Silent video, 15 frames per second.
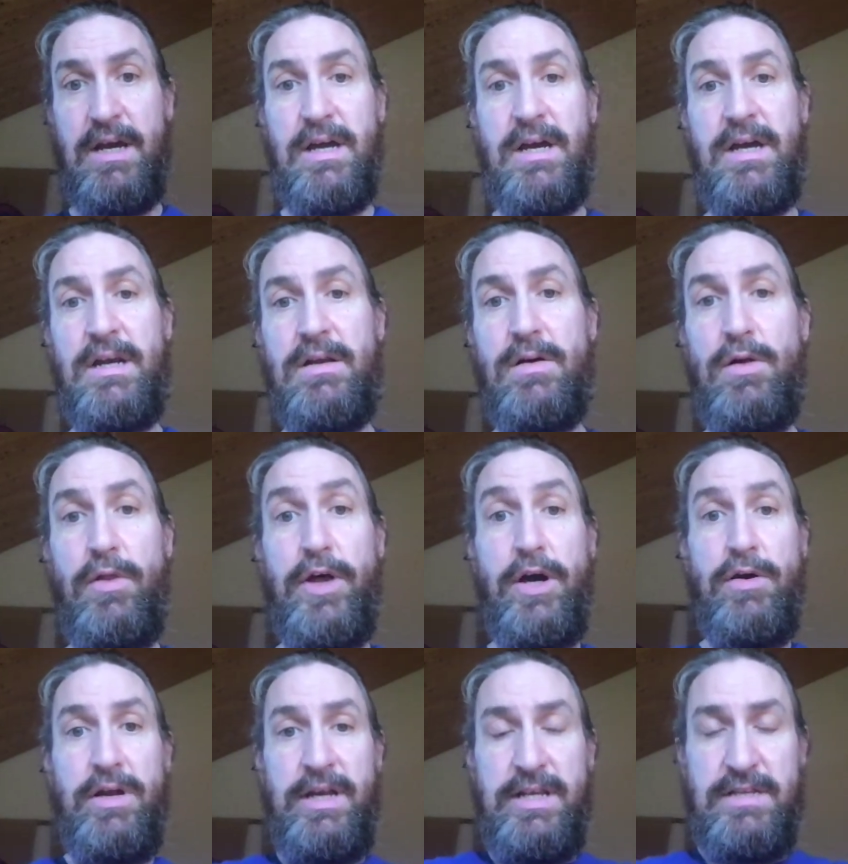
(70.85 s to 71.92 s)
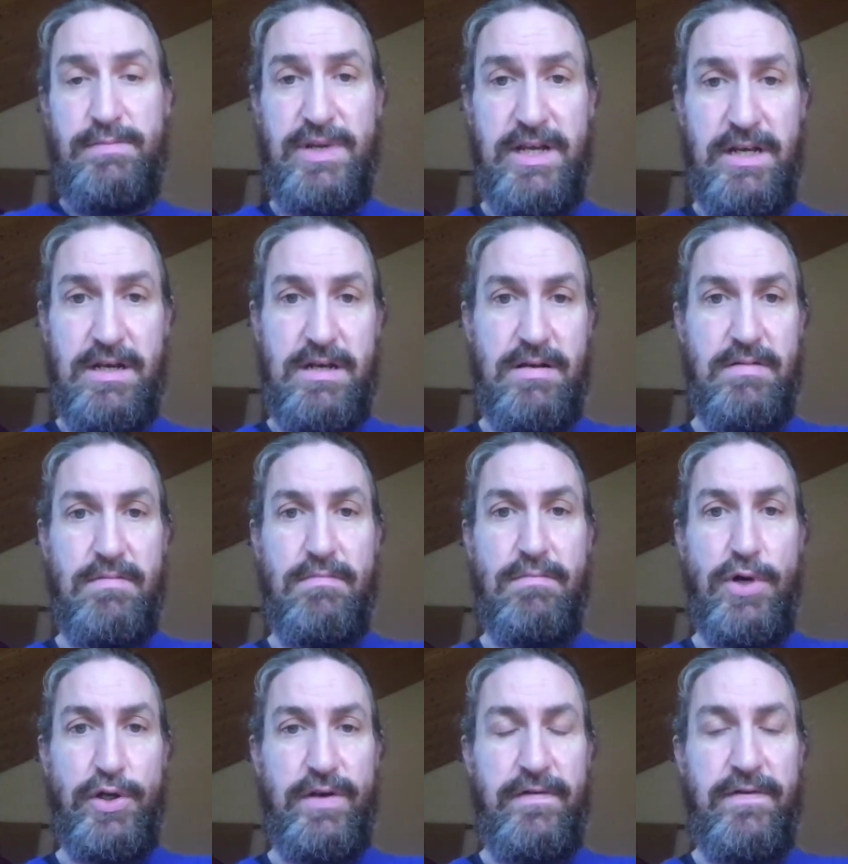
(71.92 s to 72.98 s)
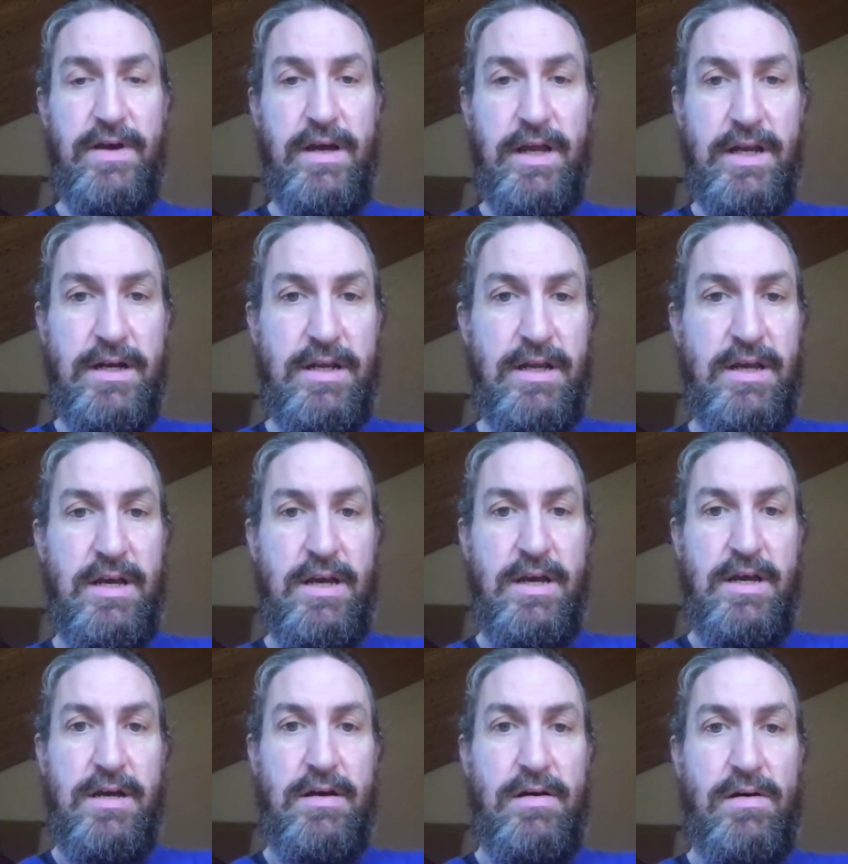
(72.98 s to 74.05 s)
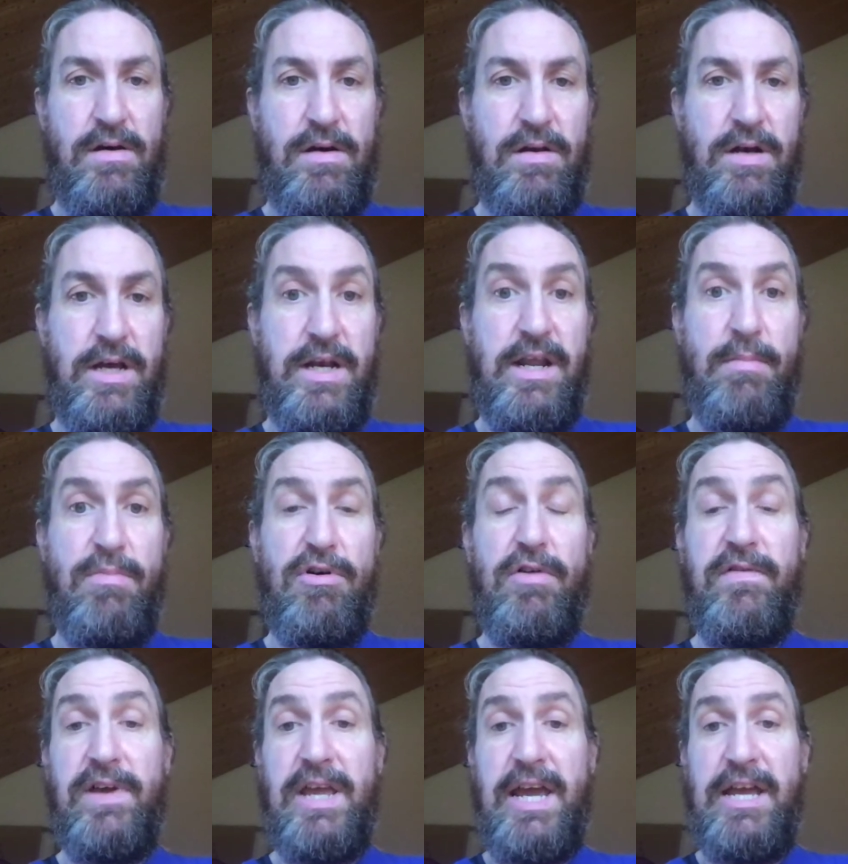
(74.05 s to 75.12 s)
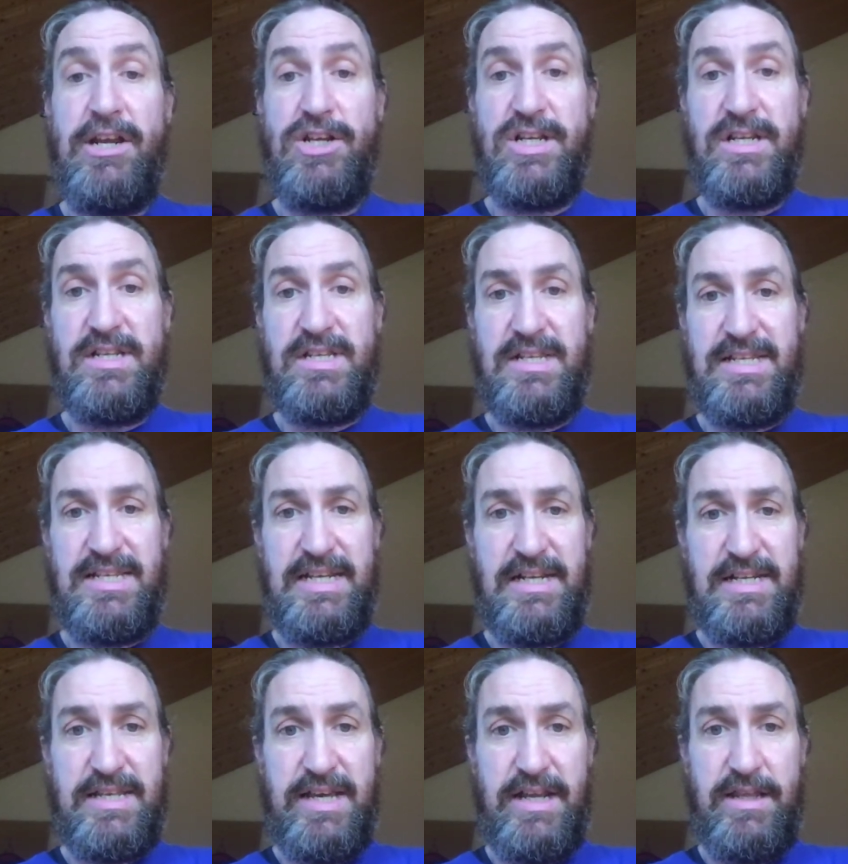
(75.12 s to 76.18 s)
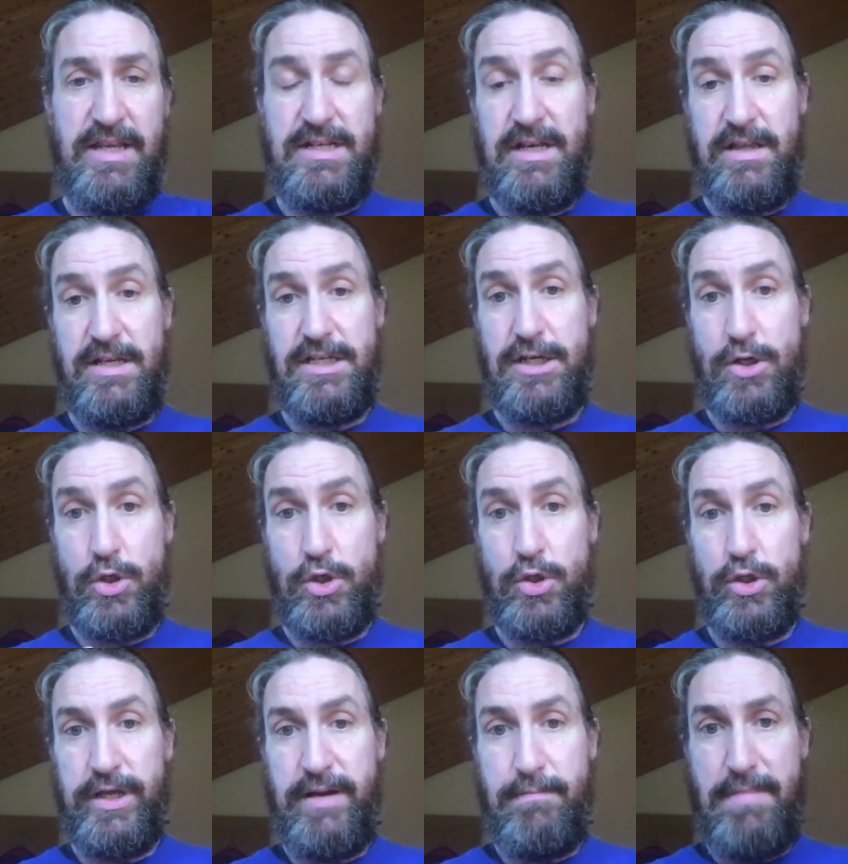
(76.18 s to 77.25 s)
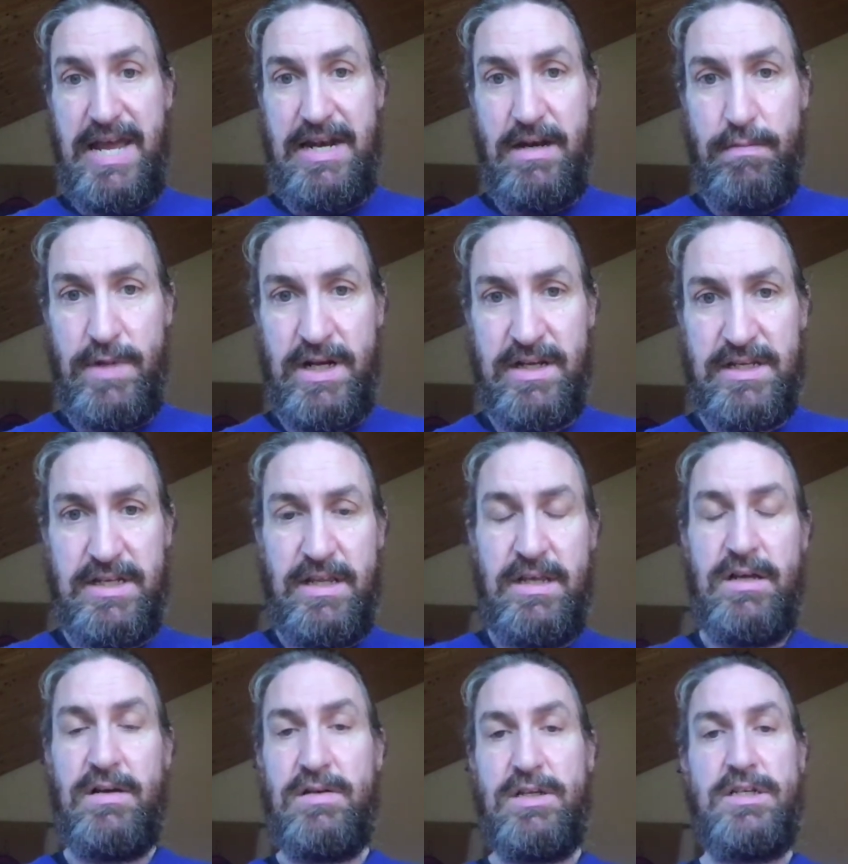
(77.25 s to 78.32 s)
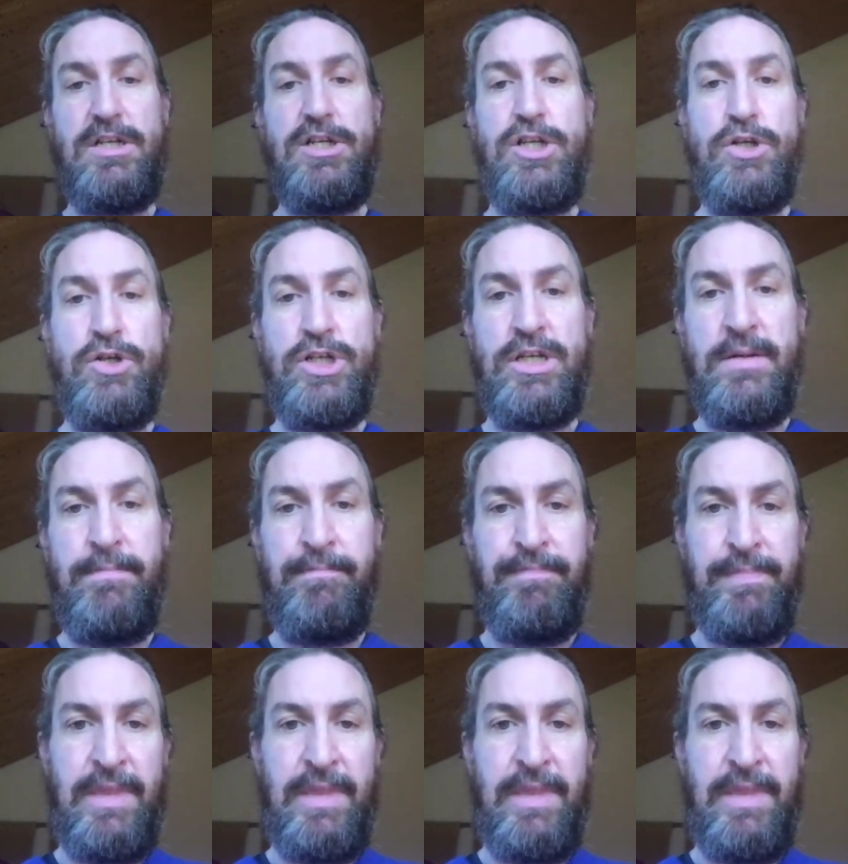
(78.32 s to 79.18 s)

And although it's been modified on a number of occasions since then, these are the so-called amendments to the Constitution,